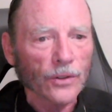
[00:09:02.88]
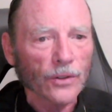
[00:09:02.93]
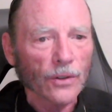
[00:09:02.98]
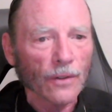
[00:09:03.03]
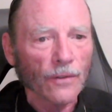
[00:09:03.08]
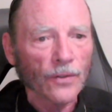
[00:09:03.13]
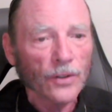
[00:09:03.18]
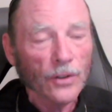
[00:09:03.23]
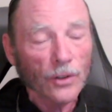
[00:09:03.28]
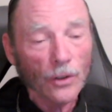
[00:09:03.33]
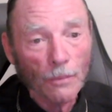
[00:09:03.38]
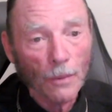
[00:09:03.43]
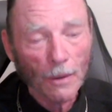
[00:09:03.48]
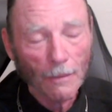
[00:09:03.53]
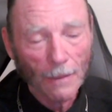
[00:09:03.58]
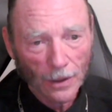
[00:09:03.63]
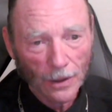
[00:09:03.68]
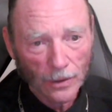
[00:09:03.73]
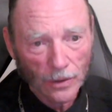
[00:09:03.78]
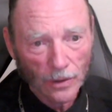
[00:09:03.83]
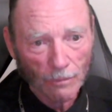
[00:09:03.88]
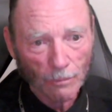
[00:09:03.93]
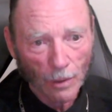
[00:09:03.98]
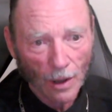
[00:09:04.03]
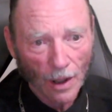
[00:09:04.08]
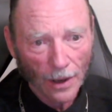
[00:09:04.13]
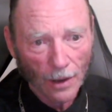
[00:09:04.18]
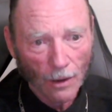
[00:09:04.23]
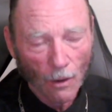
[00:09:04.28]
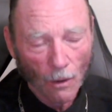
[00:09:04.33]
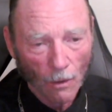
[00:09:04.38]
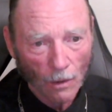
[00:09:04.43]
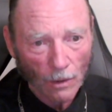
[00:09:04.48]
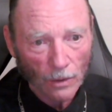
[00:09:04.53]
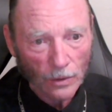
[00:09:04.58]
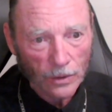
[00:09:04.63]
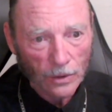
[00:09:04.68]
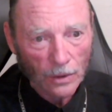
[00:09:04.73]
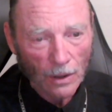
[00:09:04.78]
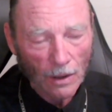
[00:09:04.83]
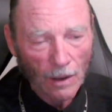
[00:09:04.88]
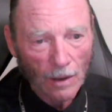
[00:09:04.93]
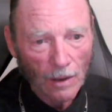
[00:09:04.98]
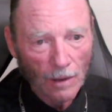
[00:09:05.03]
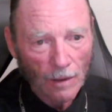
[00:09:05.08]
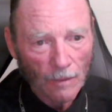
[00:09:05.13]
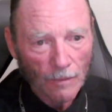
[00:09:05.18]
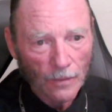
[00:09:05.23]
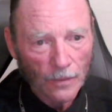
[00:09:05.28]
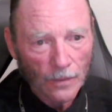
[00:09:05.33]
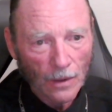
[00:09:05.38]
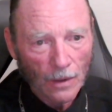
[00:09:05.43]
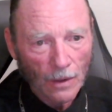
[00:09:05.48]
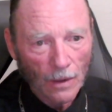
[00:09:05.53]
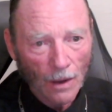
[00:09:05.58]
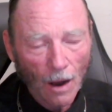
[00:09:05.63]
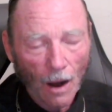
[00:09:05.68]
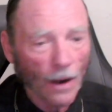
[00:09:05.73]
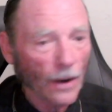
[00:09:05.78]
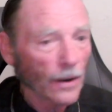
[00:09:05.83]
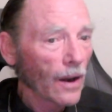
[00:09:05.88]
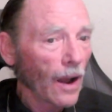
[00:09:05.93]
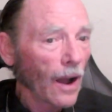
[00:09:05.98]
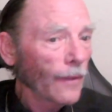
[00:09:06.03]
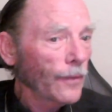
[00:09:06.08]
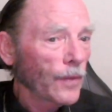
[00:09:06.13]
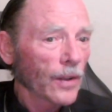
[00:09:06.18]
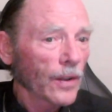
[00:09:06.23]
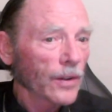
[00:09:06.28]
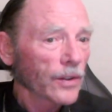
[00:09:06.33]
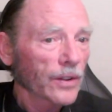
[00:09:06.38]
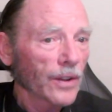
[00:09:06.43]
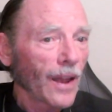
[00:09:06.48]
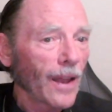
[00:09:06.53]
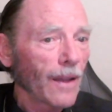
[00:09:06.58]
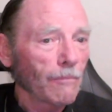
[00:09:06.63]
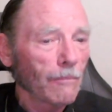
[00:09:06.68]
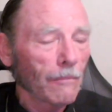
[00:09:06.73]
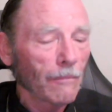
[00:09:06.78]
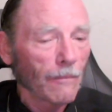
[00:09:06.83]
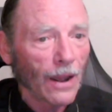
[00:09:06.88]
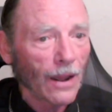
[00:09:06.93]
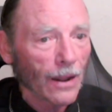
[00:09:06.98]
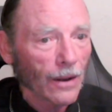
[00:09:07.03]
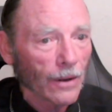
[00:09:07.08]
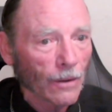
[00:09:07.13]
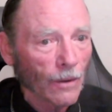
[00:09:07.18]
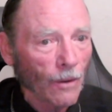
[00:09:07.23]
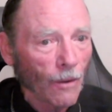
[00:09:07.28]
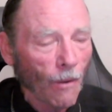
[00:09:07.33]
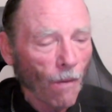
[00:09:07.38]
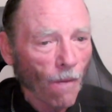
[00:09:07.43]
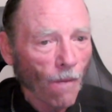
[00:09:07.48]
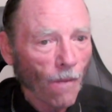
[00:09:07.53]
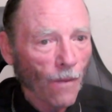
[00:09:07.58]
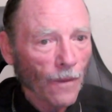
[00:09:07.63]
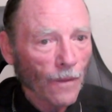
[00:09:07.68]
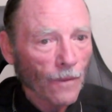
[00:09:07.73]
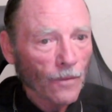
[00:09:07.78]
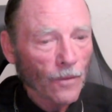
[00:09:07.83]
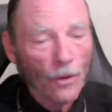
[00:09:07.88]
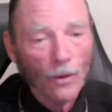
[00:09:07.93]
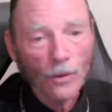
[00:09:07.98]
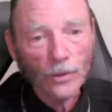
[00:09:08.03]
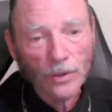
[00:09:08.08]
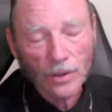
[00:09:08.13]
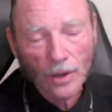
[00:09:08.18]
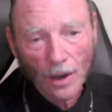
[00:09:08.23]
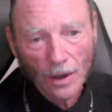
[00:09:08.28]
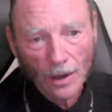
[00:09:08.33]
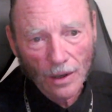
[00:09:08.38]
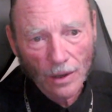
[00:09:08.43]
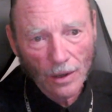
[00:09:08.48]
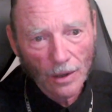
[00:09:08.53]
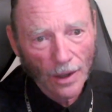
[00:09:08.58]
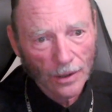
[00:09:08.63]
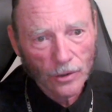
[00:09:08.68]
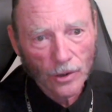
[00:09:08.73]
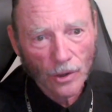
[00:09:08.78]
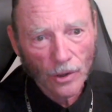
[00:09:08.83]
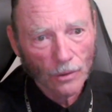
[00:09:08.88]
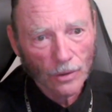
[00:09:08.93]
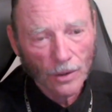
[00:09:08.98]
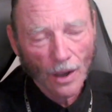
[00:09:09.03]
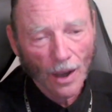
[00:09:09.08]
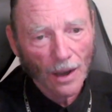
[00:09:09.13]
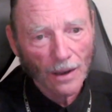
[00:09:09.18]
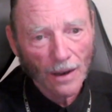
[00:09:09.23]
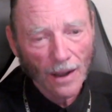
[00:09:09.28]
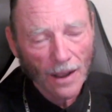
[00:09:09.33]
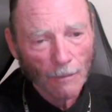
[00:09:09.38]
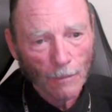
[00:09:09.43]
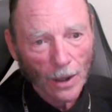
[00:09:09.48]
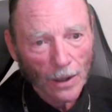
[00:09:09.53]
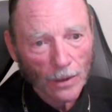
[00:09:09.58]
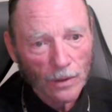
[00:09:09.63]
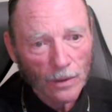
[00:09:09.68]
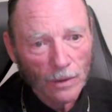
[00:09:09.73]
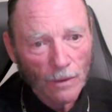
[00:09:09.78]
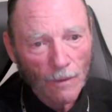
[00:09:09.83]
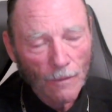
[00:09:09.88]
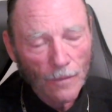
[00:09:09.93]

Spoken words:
of supermassive black holes are not the same men who study electrodynamics.